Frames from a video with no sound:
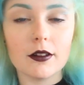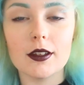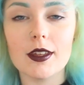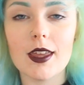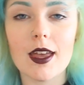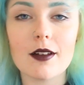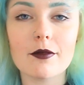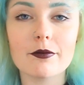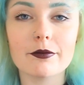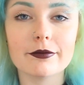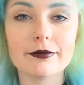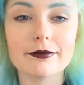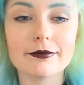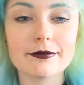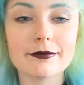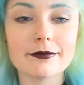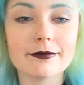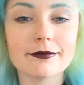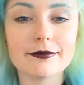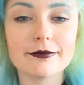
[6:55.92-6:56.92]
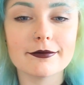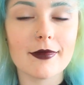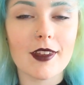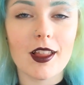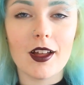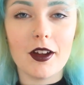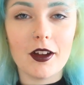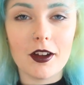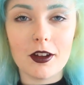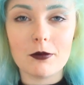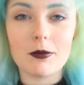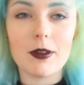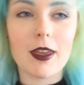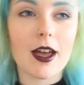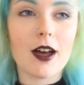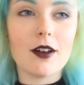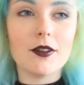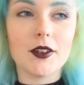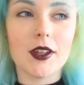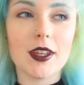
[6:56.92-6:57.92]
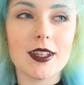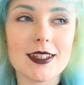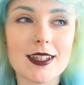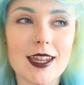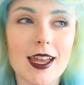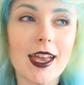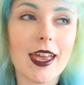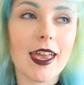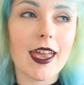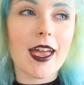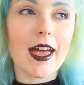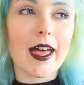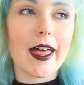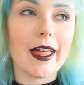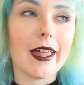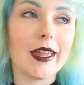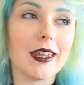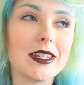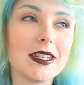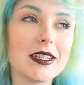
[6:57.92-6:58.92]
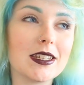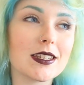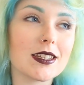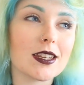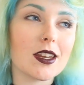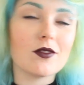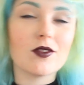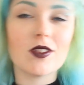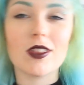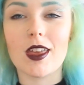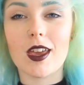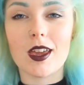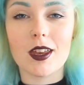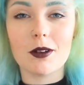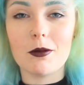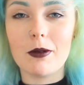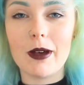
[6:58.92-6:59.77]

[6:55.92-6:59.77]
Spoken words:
Yeah, I hope you have a good day, and if you're thinking